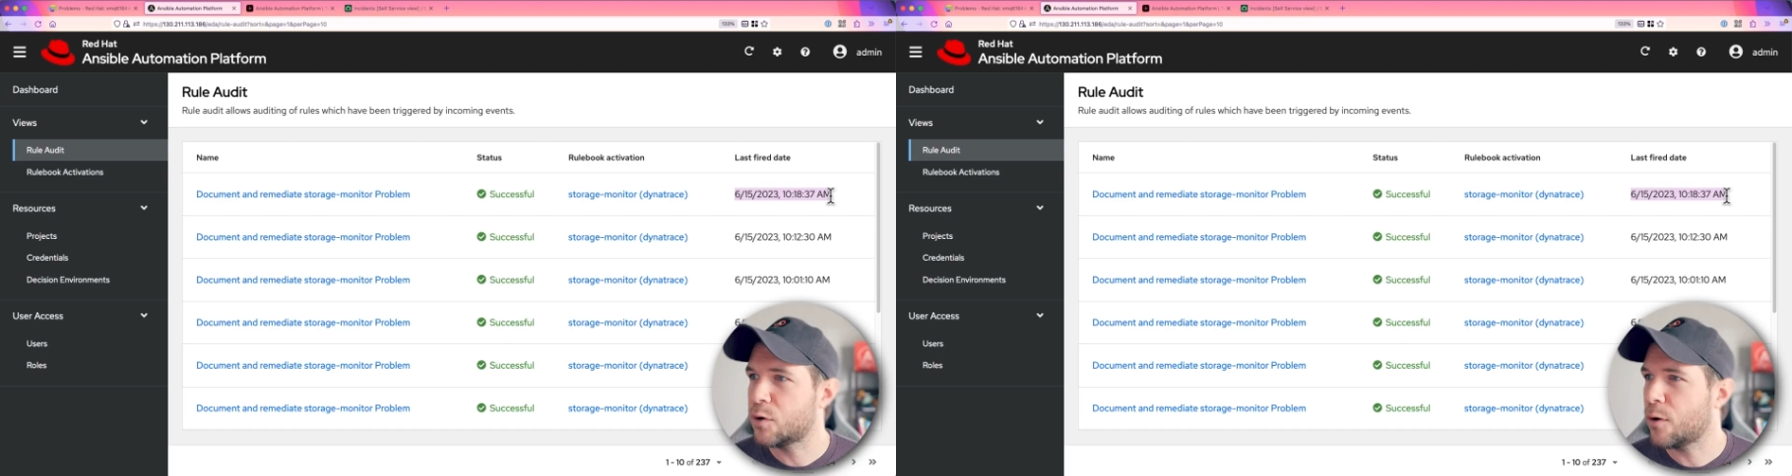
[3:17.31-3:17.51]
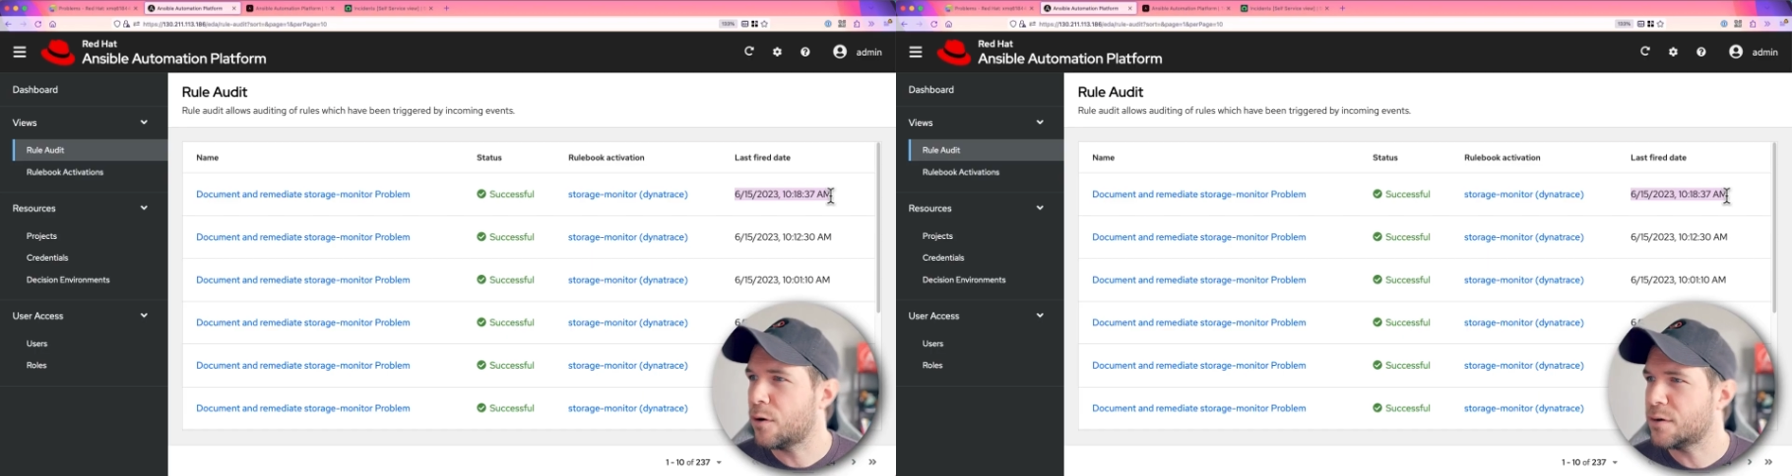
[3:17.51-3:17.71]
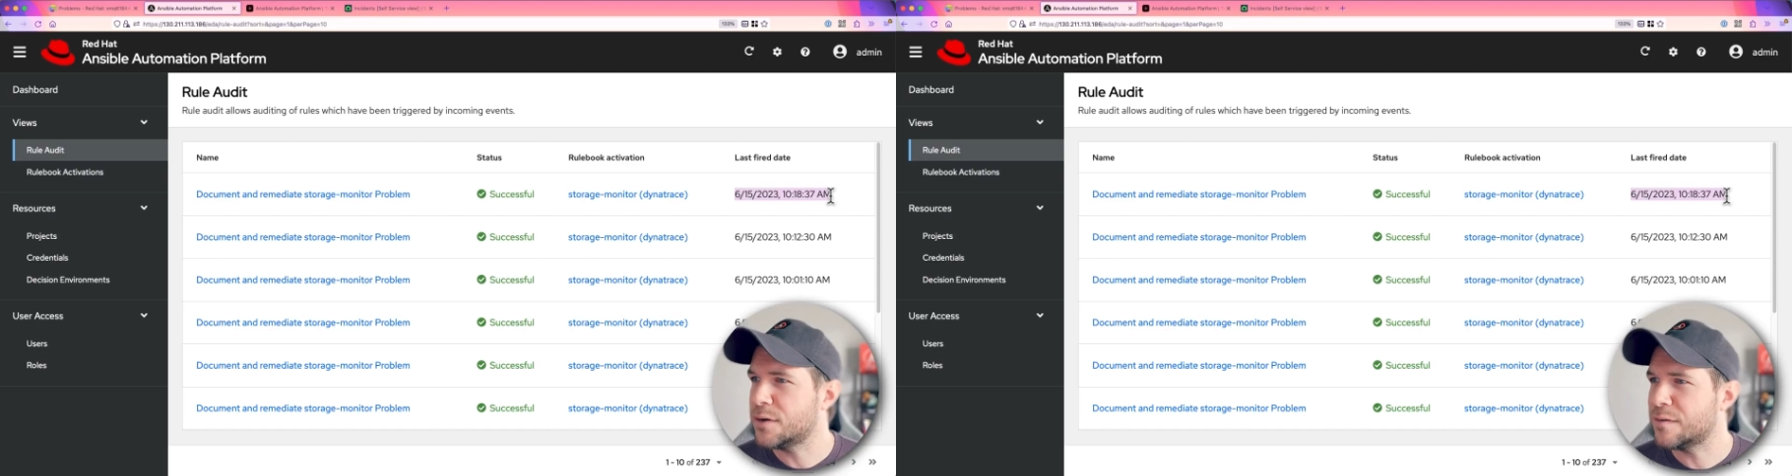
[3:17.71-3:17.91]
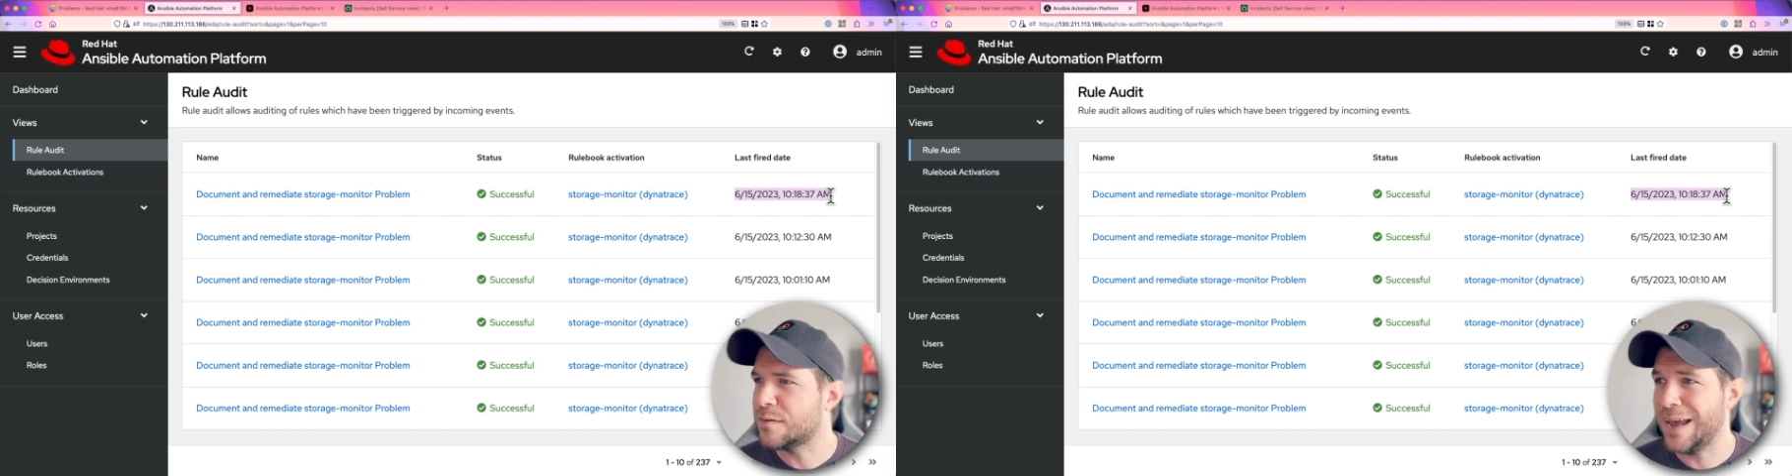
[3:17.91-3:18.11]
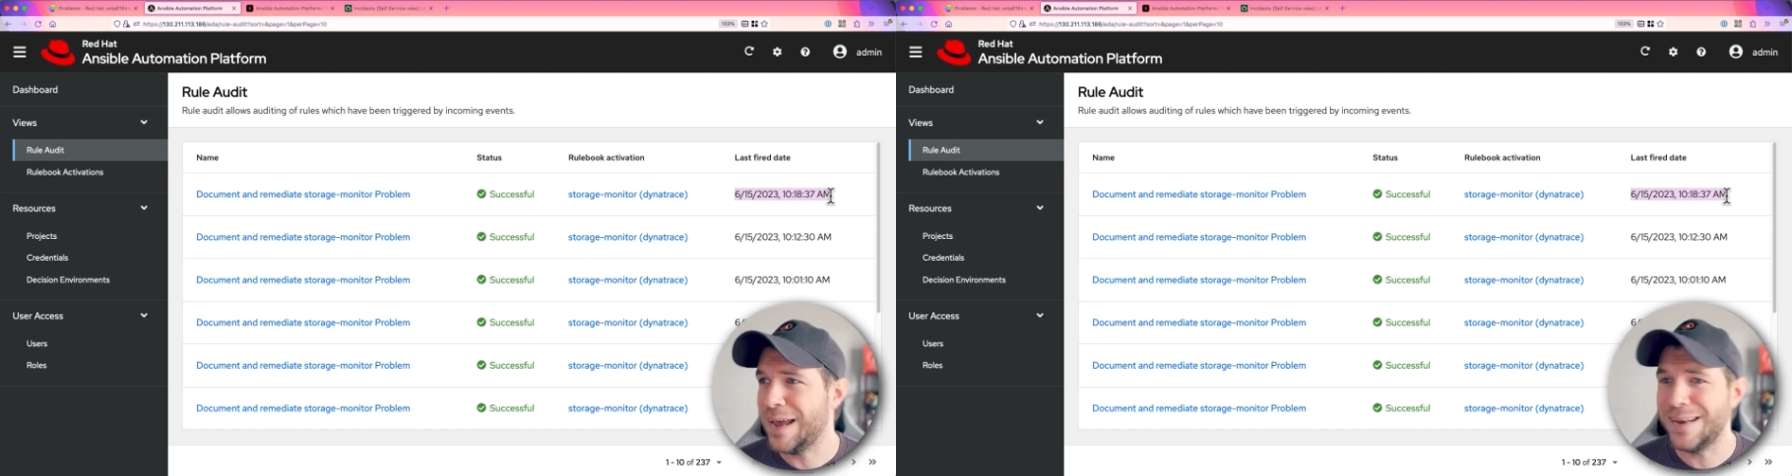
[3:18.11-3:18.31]
currently is
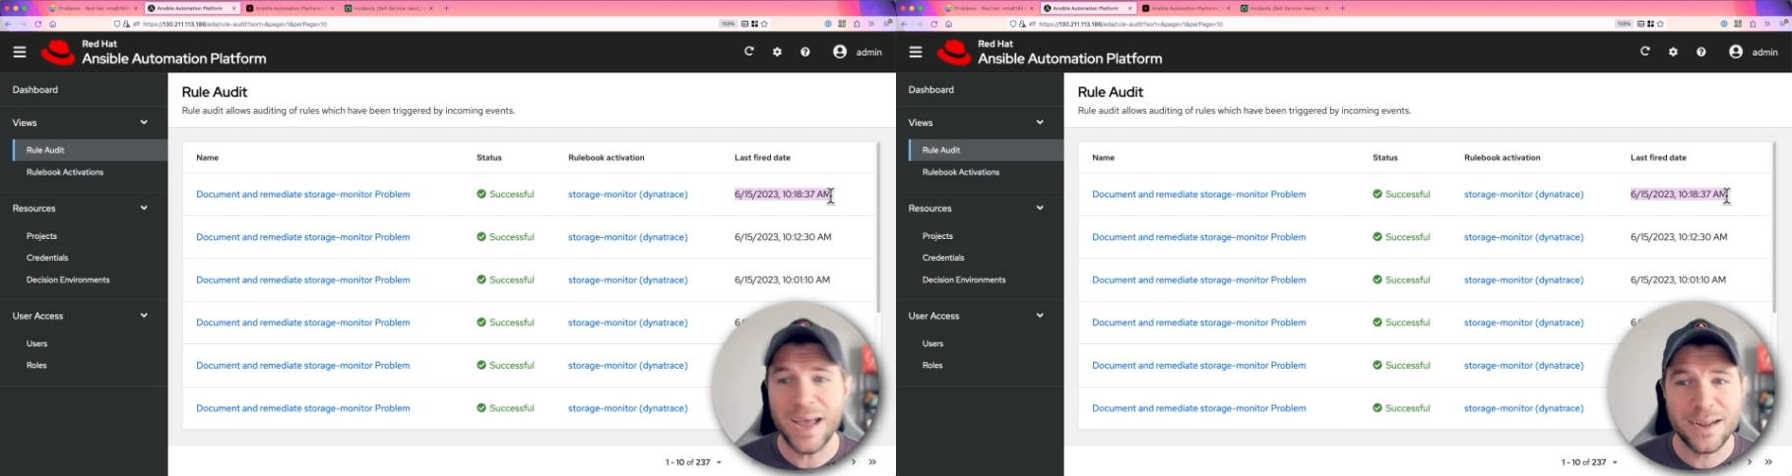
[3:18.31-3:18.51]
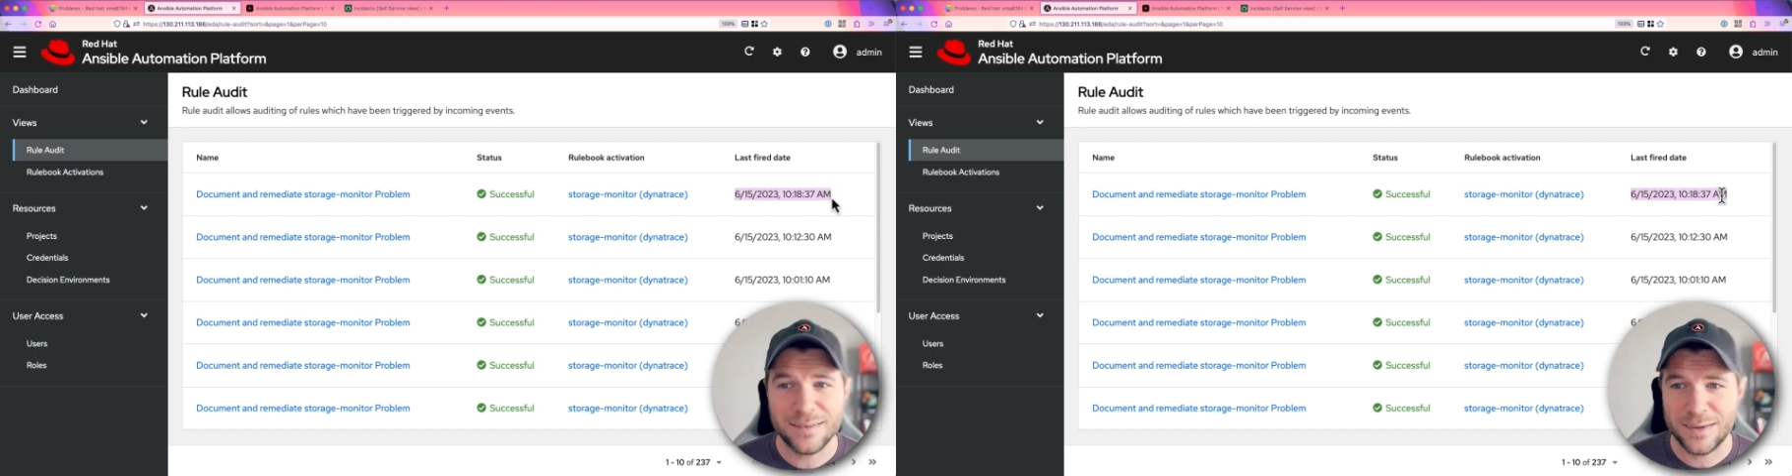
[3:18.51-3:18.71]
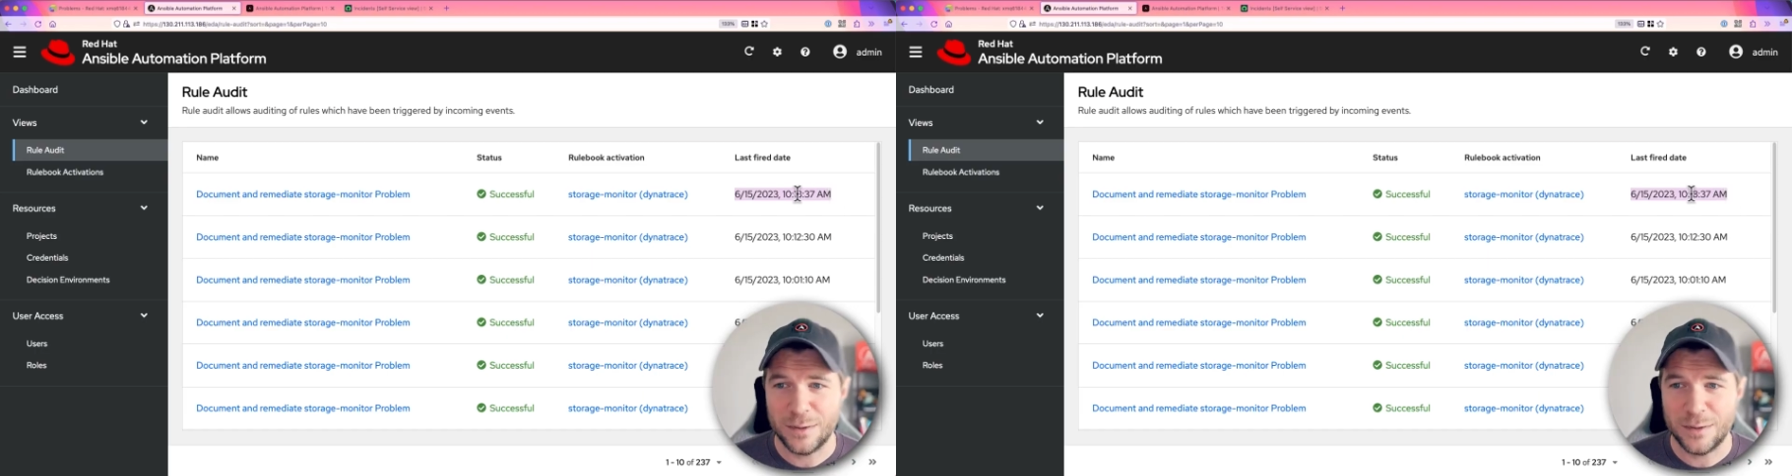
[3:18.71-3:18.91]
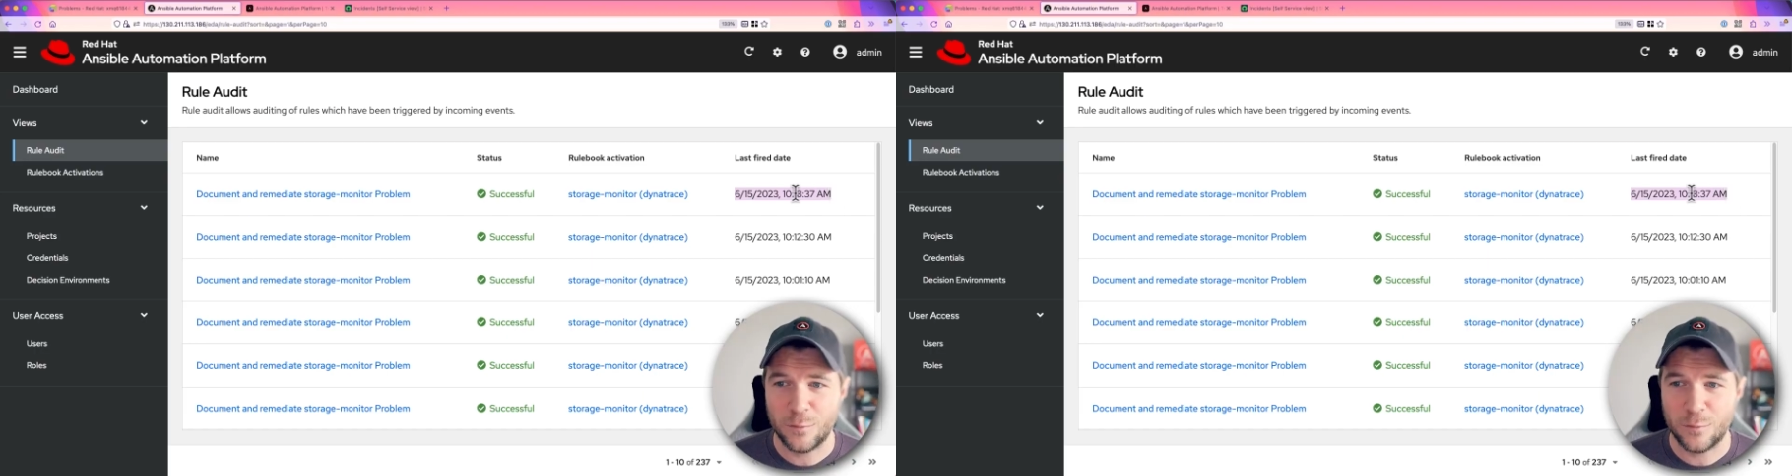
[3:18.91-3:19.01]
10:19,